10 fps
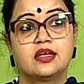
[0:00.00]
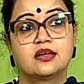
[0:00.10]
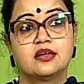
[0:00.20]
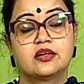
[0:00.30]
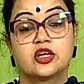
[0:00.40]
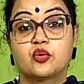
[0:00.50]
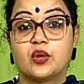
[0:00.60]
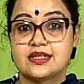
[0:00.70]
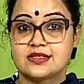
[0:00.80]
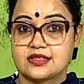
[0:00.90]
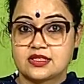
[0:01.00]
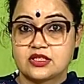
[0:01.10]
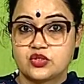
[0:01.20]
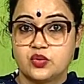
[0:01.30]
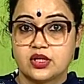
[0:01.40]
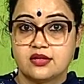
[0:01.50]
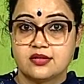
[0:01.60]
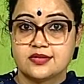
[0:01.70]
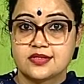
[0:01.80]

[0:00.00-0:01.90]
a request to others,